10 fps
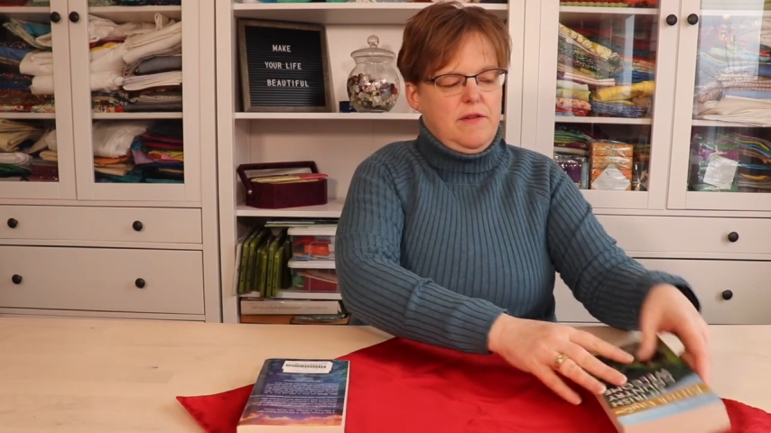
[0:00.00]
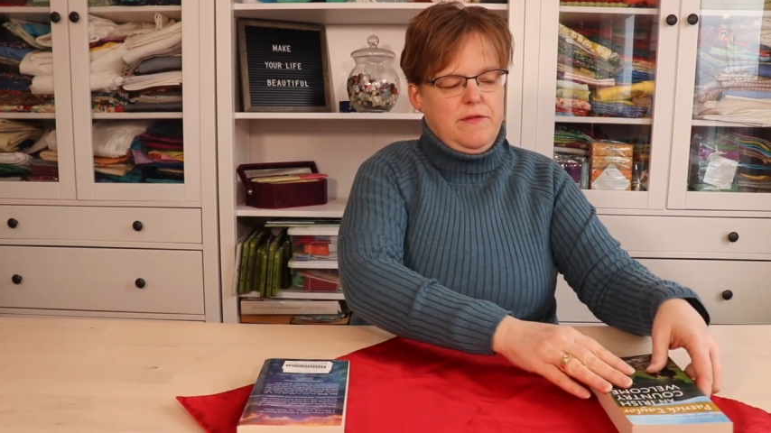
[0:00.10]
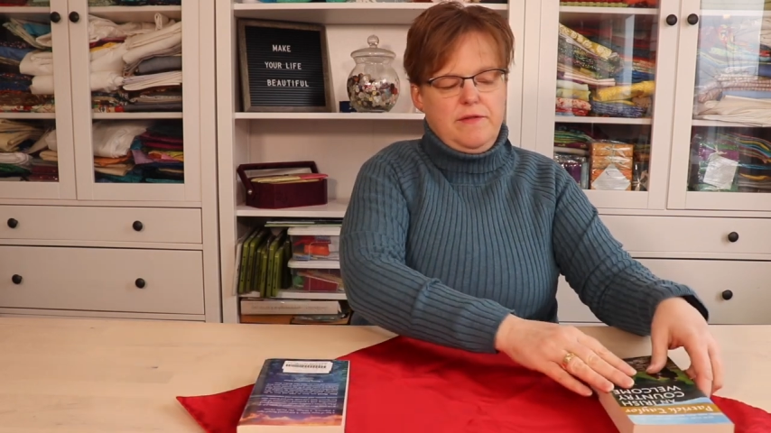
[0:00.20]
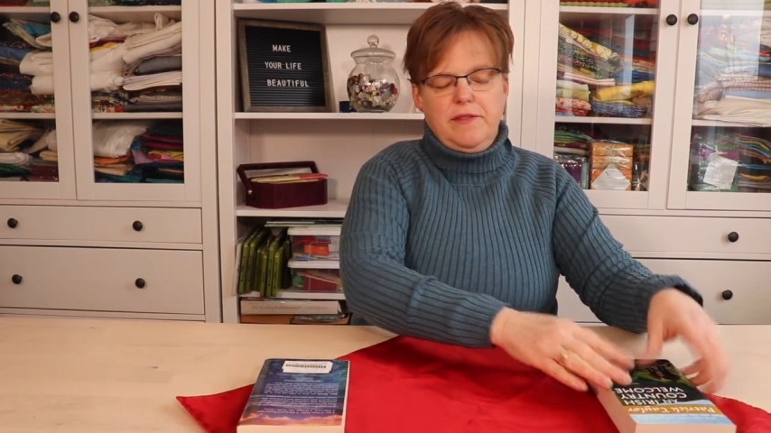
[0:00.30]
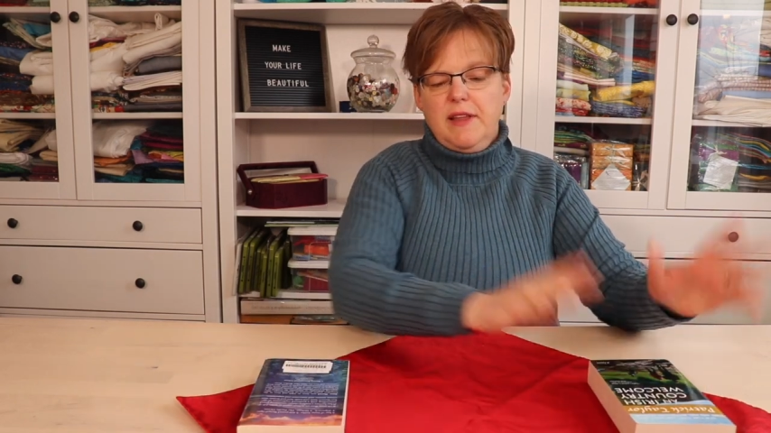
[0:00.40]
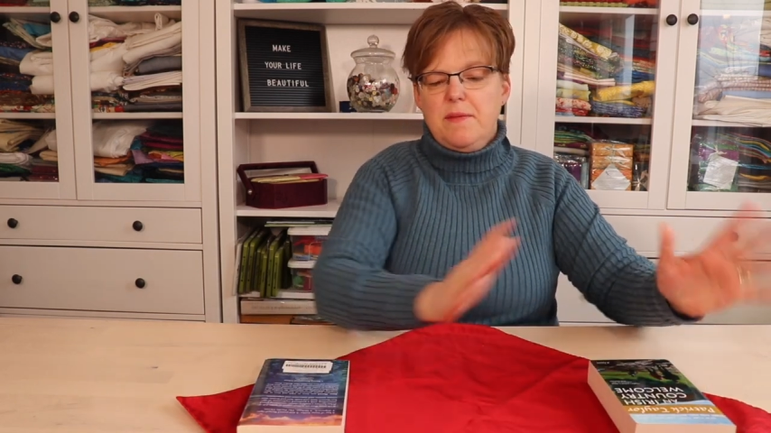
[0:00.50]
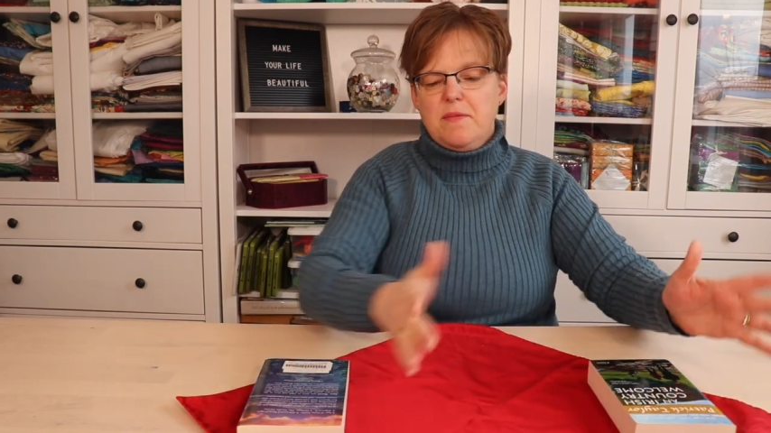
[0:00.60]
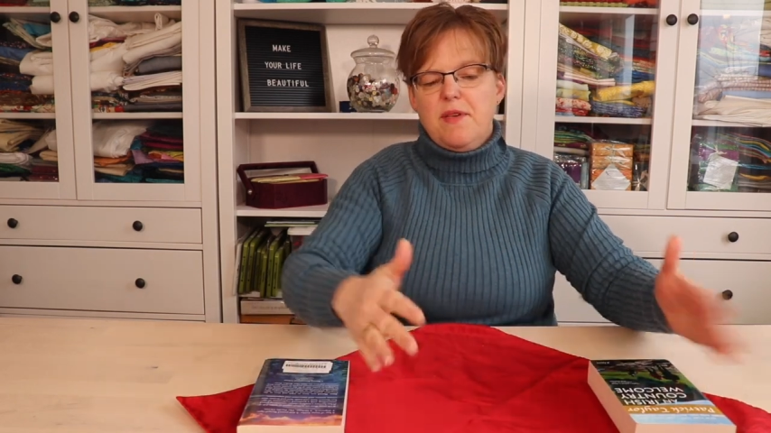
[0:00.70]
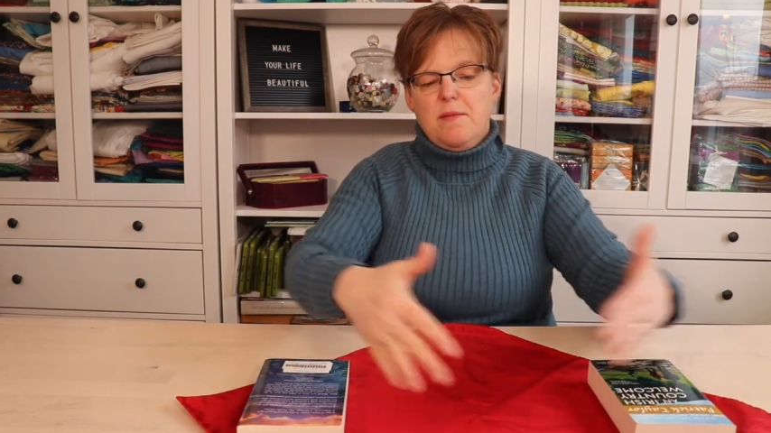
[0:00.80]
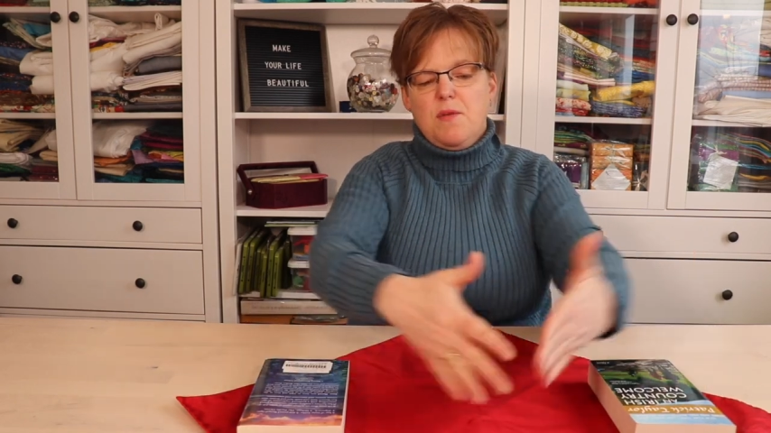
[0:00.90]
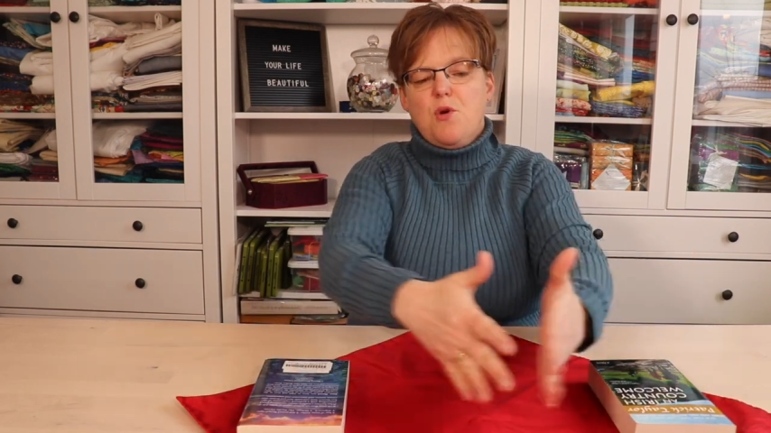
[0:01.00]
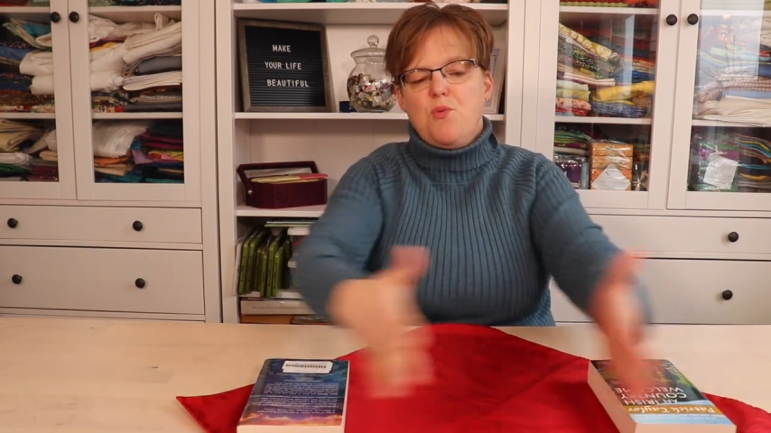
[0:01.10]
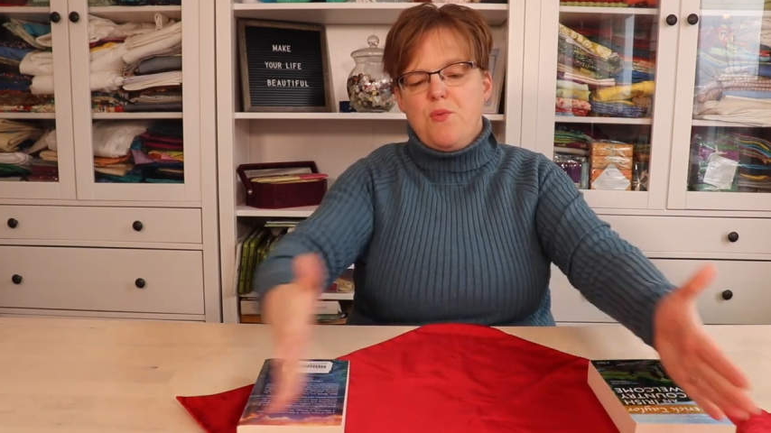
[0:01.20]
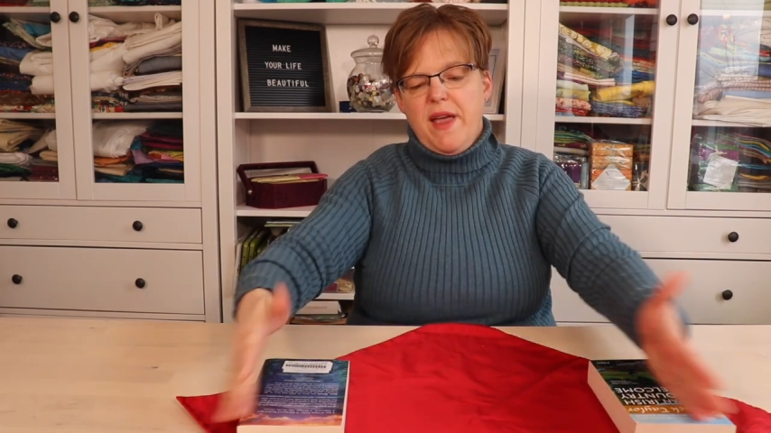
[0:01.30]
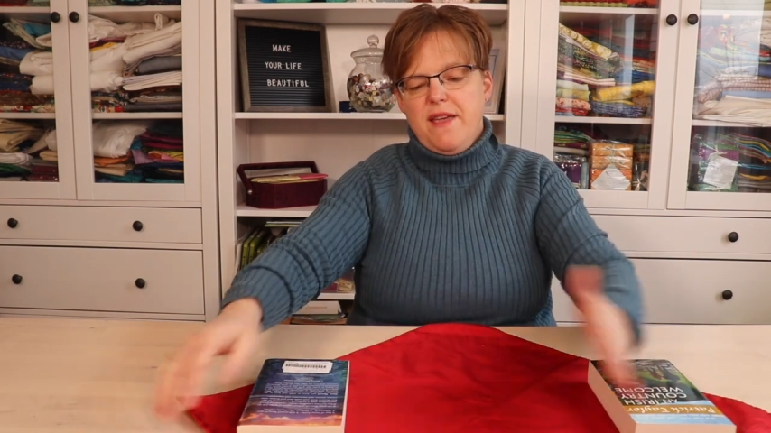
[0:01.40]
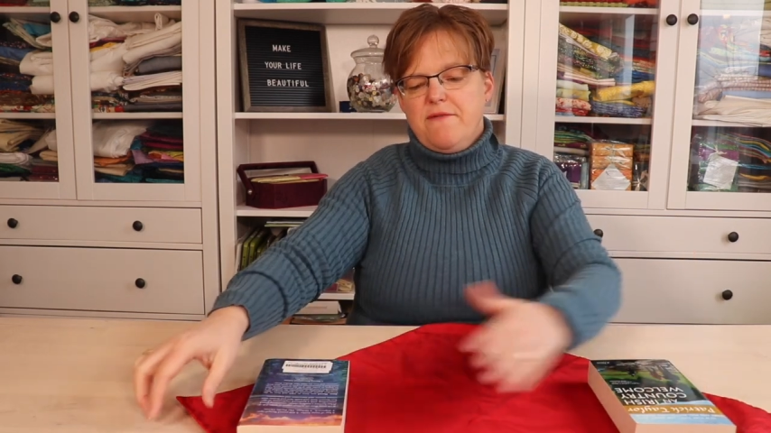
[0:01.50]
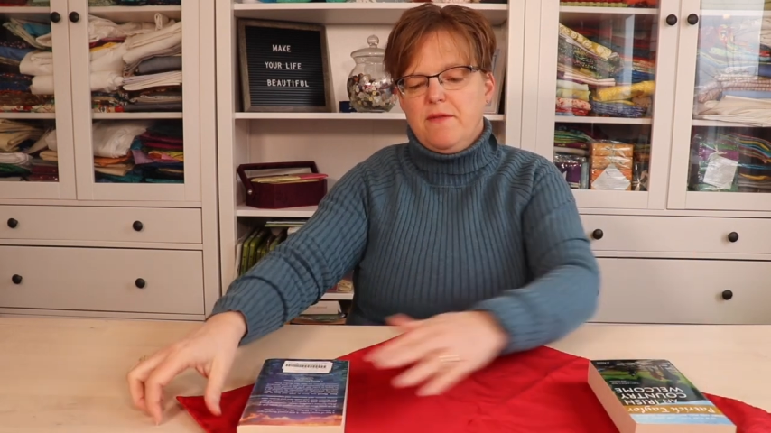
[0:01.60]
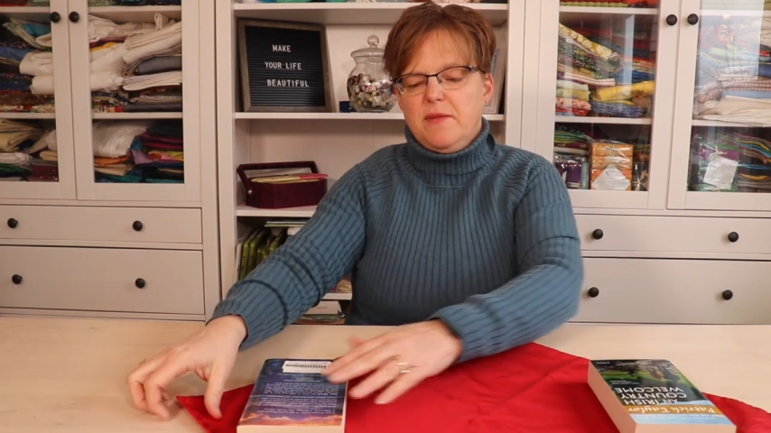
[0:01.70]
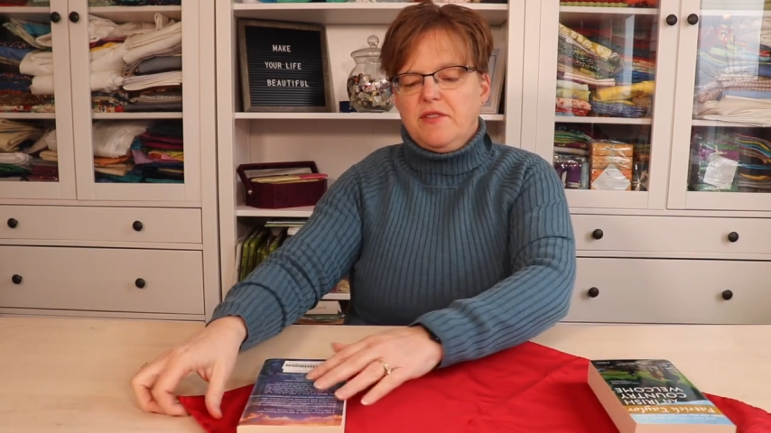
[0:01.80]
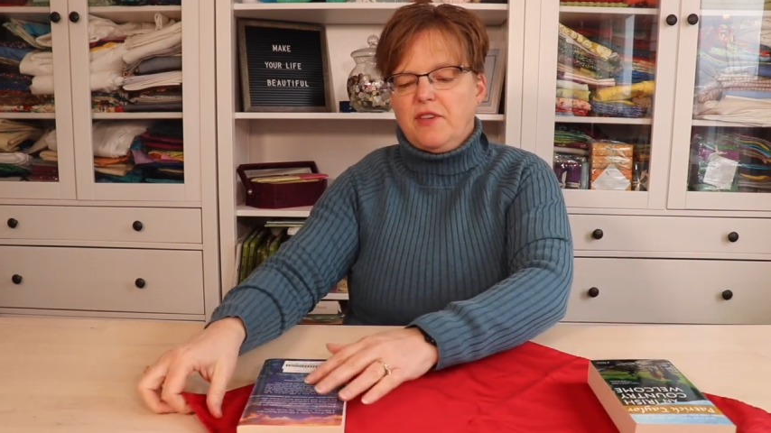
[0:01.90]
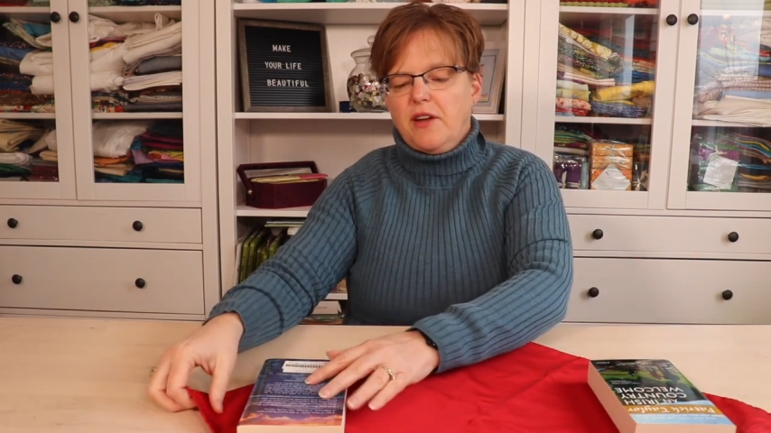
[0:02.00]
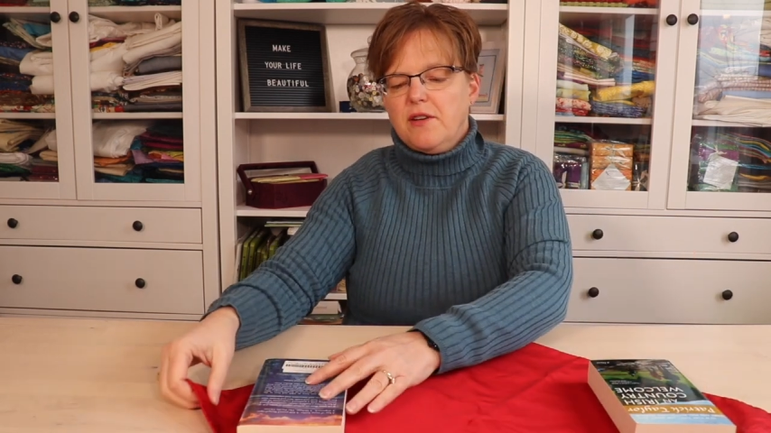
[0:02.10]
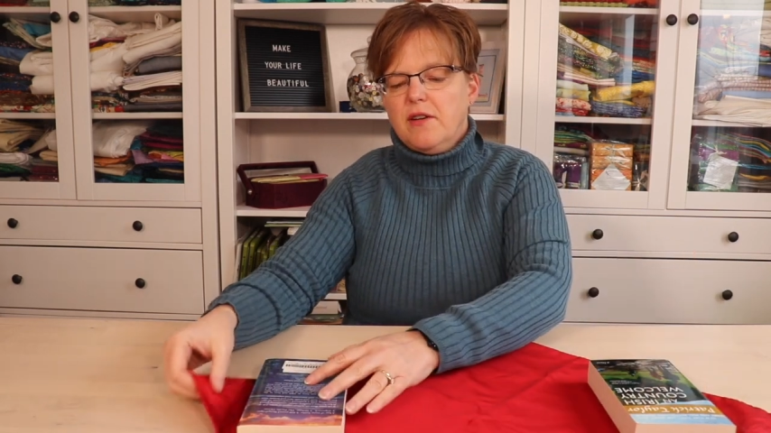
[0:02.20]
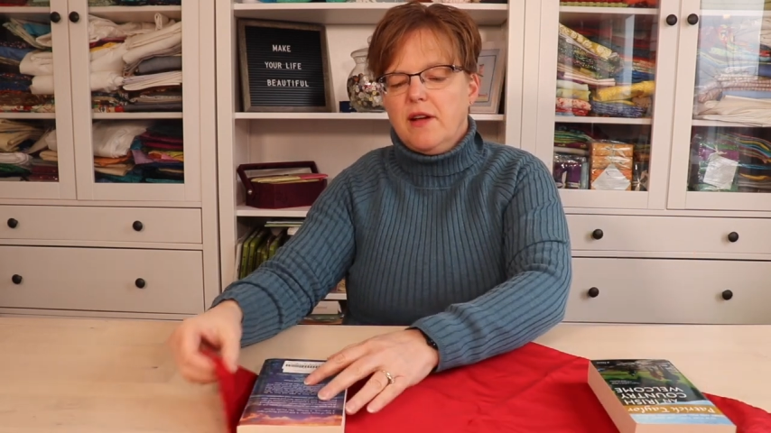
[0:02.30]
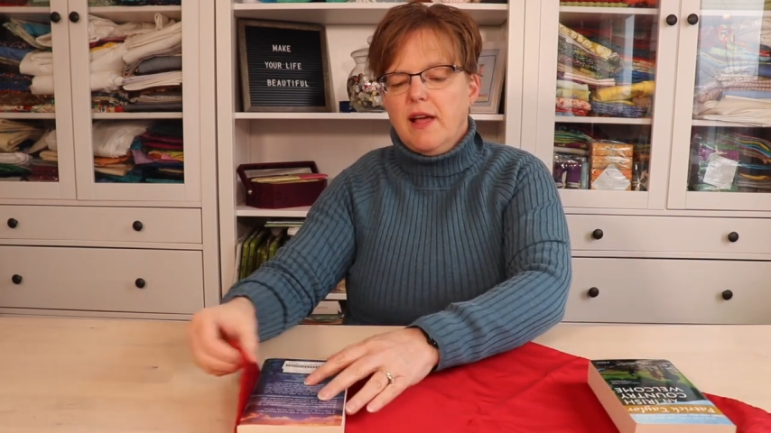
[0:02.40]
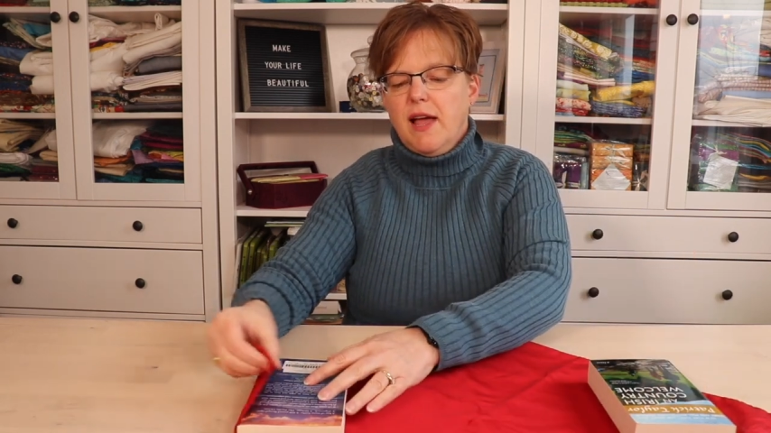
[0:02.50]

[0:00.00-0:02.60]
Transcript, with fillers: flip them away from the center.